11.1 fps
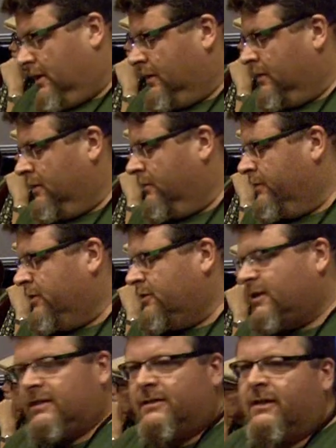You know, when you
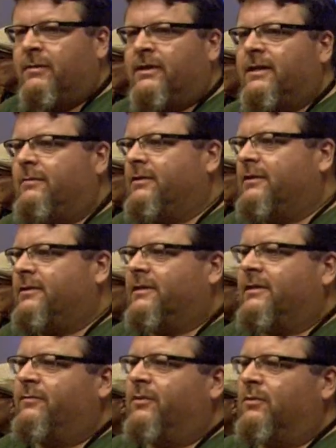sit it side by side with a
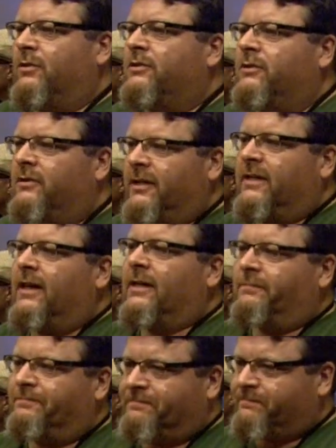64, we're certainly not
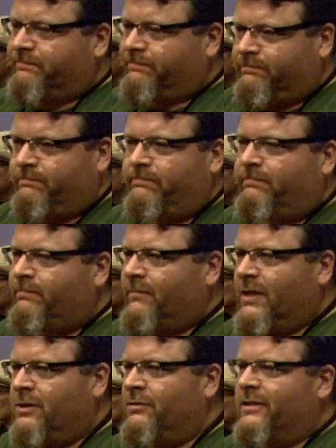
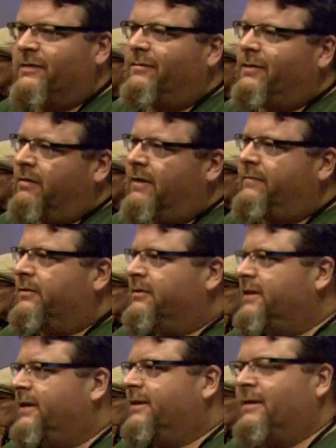using it for the graphic or sound